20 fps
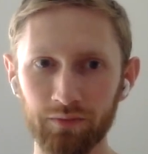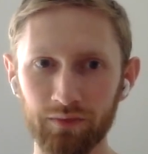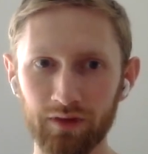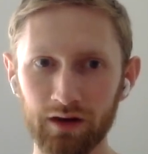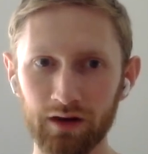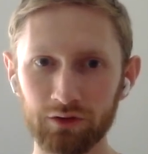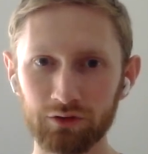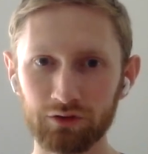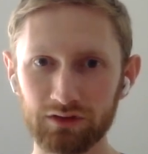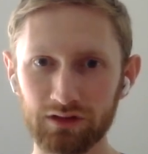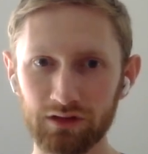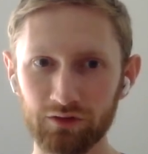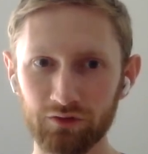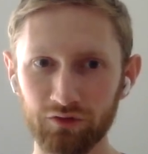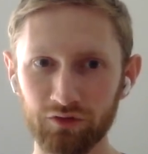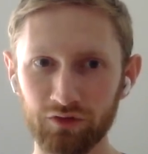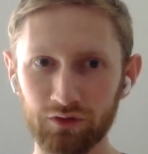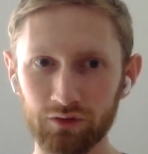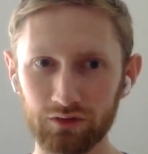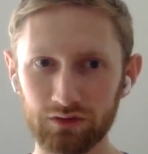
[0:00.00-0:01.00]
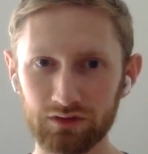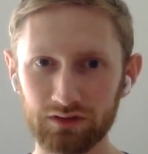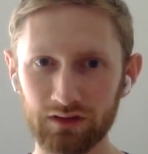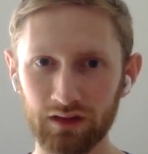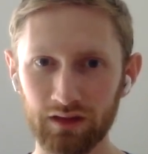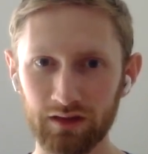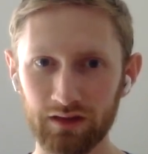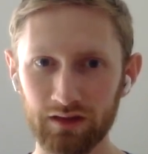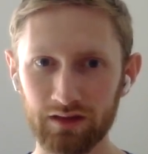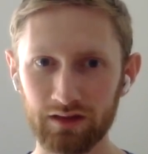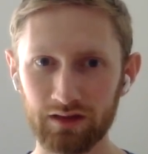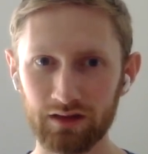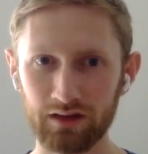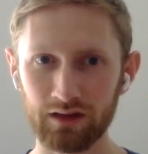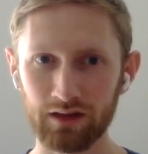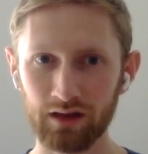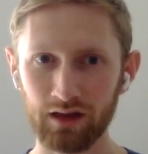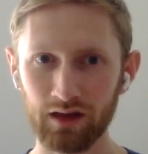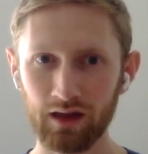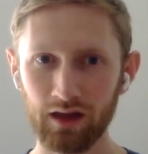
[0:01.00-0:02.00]
and it feels
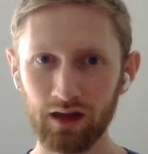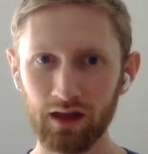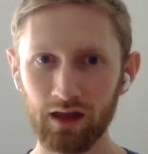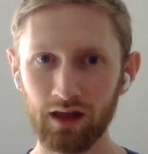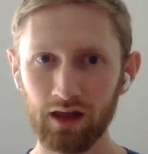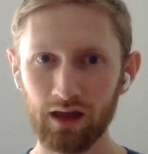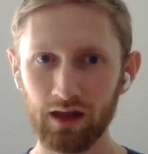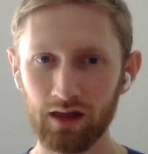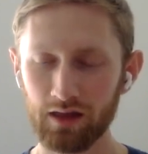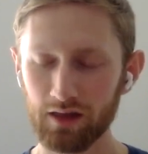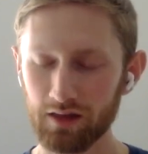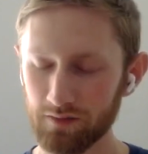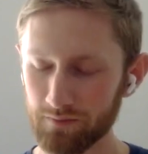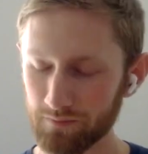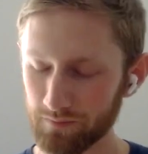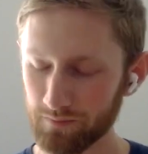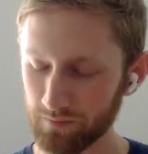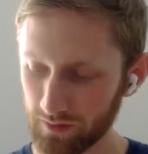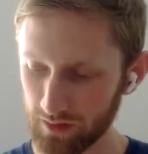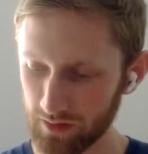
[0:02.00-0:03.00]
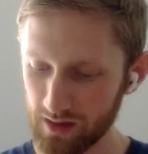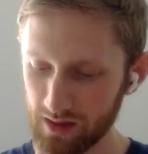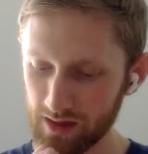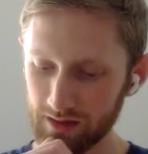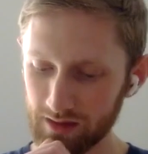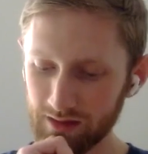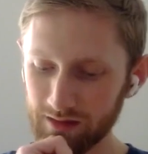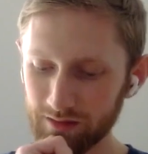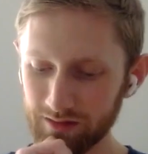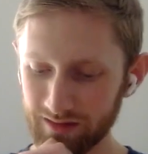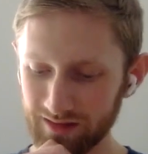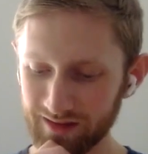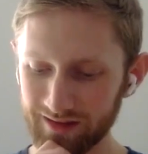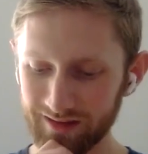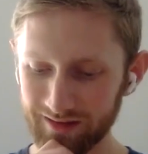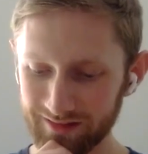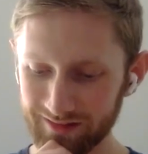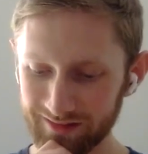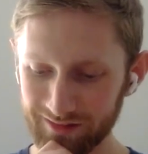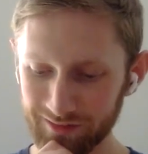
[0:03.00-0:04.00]
like.
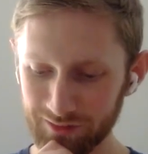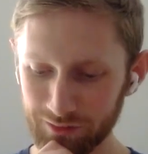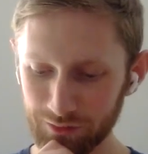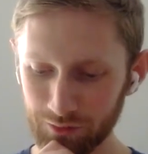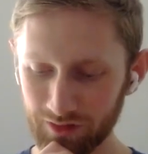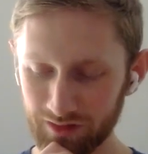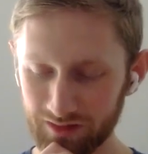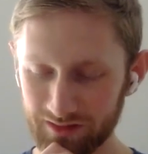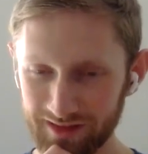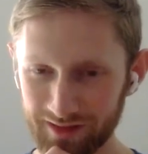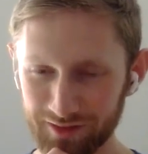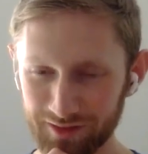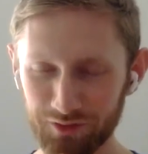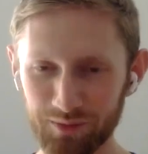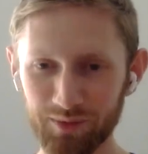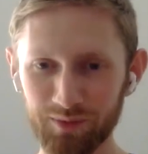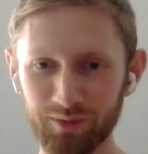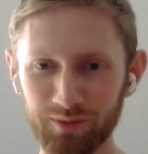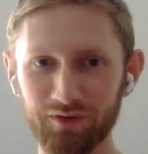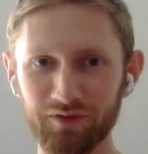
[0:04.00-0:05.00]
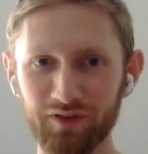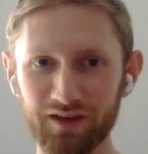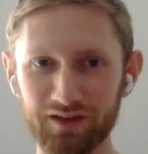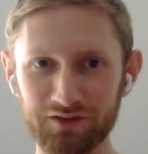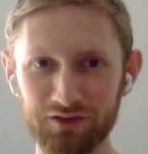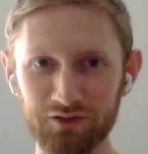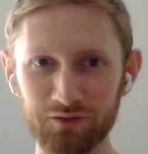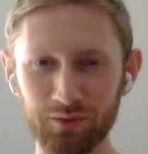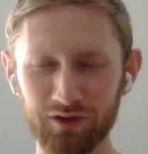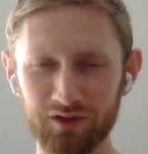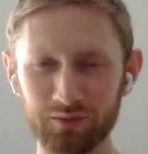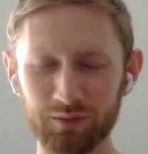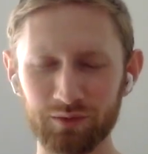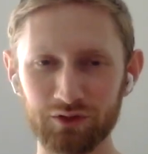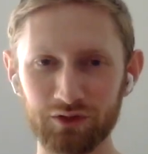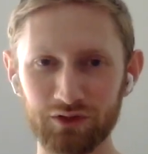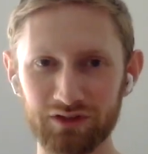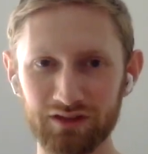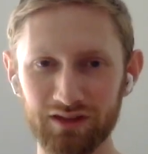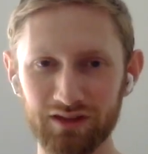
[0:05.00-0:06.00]
Yeah, not to anthropomorphize too much,
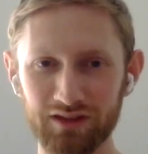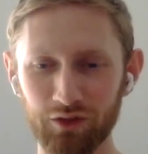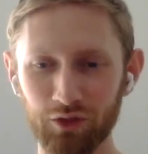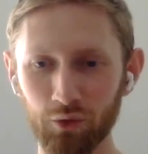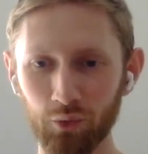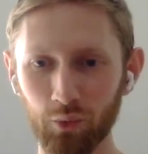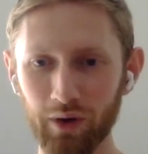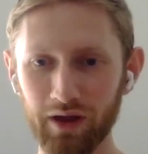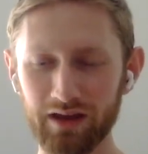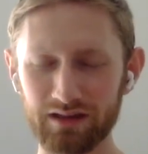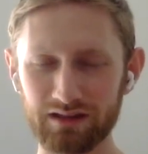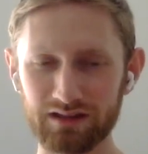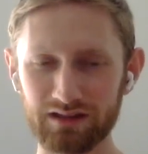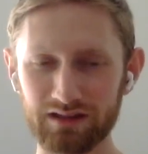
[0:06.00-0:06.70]
but just like the way it